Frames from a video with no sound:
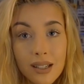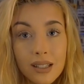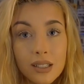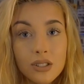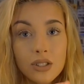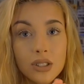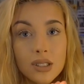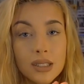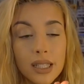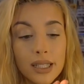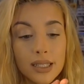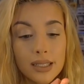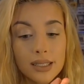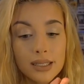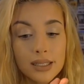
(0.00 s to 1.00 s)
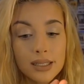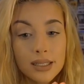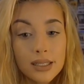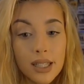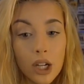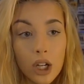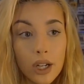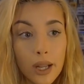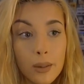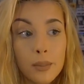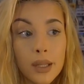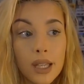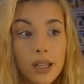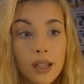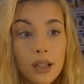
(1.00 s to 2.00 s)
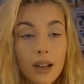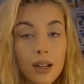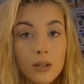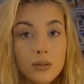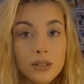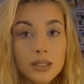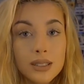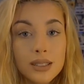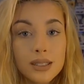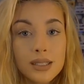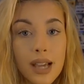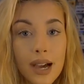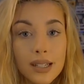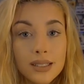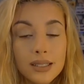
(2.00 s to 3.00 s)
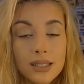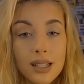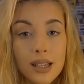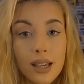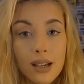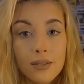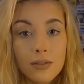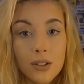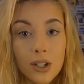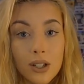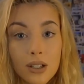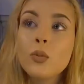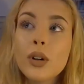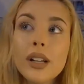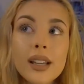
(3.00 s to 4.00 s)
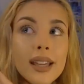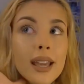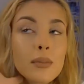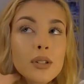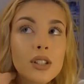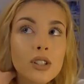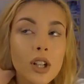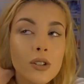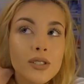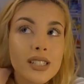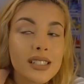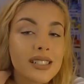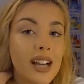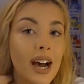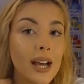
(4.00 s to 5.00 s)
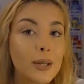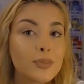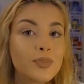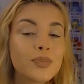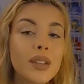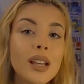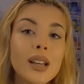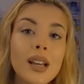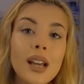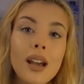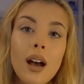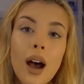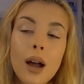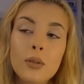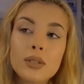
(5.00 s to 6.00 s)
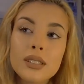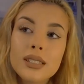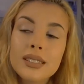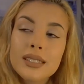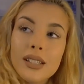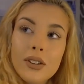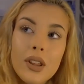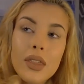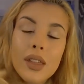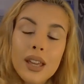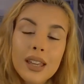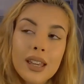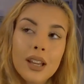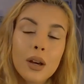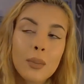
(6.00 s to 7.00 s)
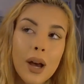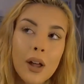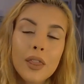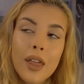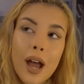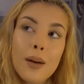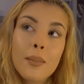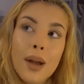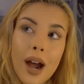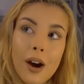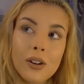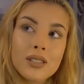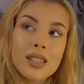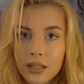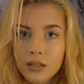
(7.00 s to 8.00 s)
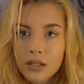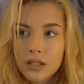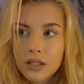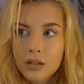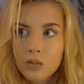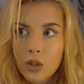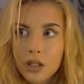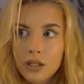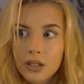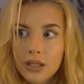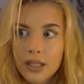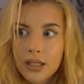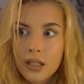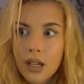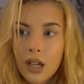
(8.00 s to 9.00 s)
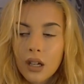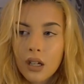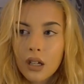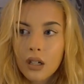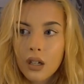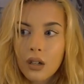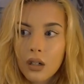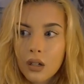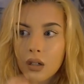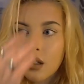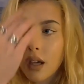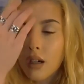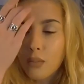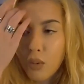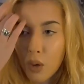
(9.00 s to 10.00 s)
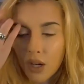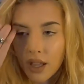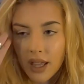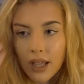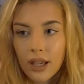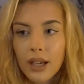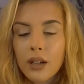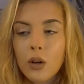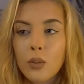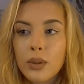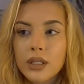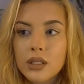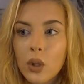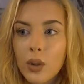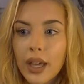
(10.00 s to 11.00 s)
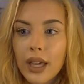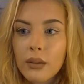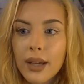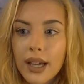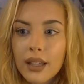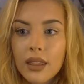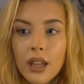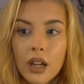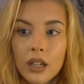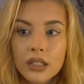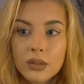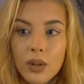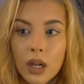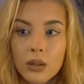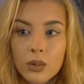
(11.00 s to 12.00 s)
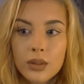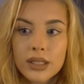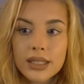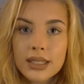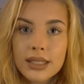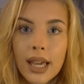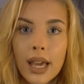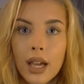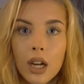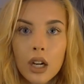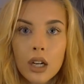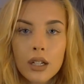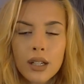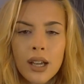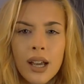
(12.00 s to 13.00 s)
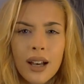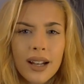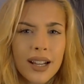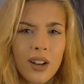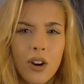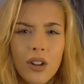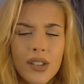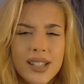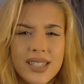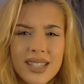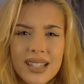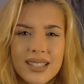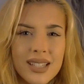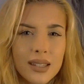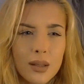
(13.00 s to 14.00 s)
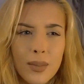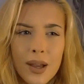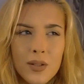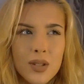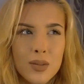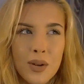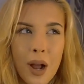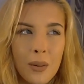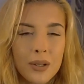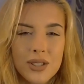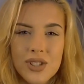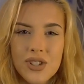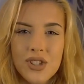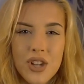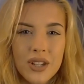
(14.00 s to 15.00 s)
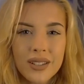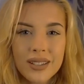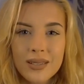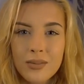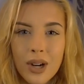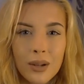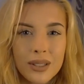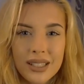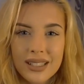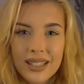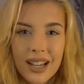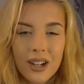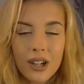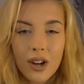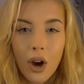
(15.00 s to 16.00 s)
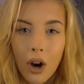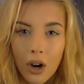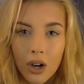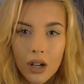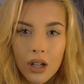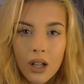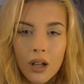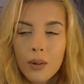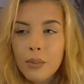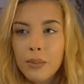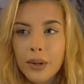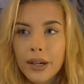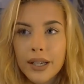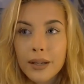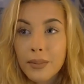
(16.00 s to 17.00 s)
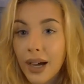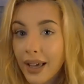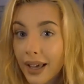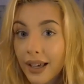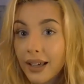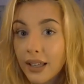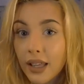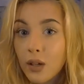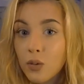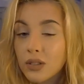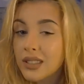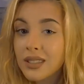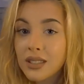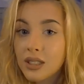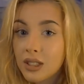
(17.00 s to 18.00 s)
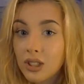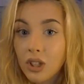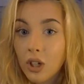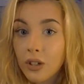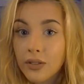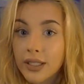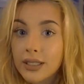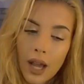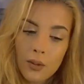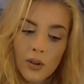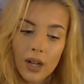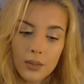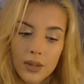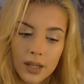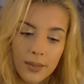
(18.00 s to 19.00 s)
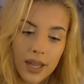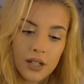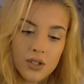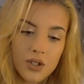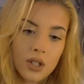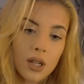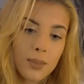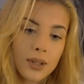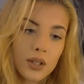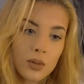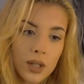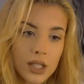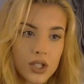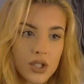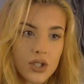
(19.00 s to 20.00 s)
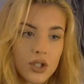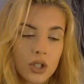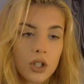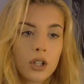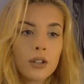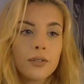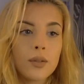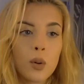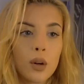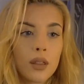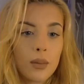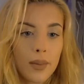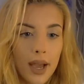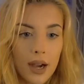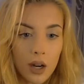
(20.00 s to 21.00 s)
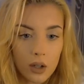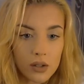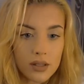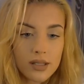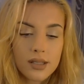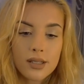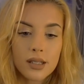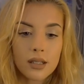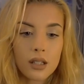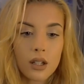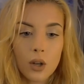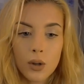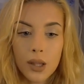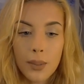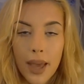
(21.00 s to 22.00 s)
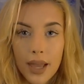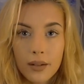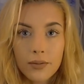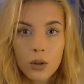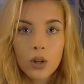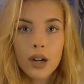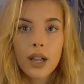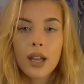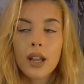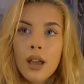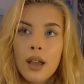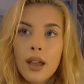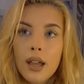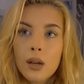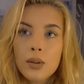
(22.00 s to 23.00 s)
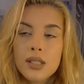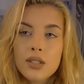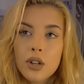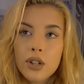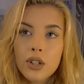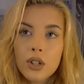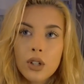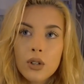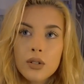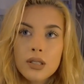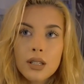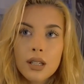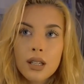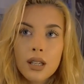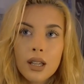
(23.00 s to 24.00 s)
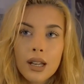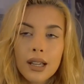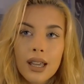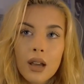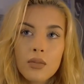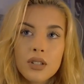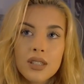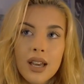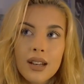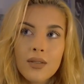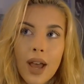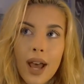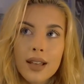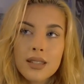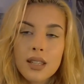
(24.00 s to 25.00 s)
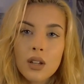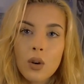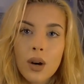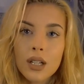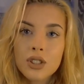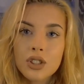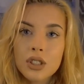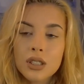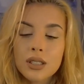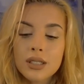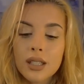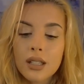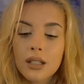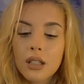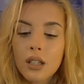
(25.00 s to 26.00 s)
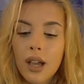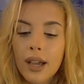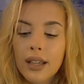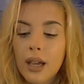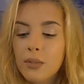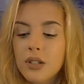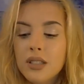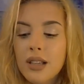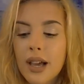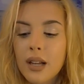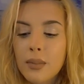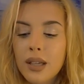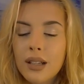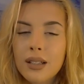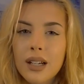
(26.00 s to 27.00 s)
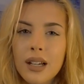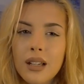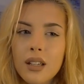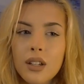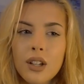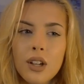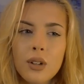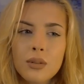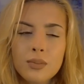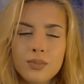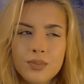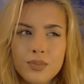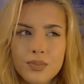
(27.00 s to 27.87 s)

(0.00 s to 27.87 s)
and he just like stared at me and it was the saddest thing ever. When it came to closing time, I was still thinking about that mouse. I was just wondering, you know, oh, that poor thing, I hope he's okay back there. He's probably scared. Like all these things that the mouse is probably just chilling, probably didn't care at all but in my head he was nervous. I rung my manager up at the register for the mouse and you know he paid for it and we started closing and I kept just kind of asking questions and I kept just kind of being like you know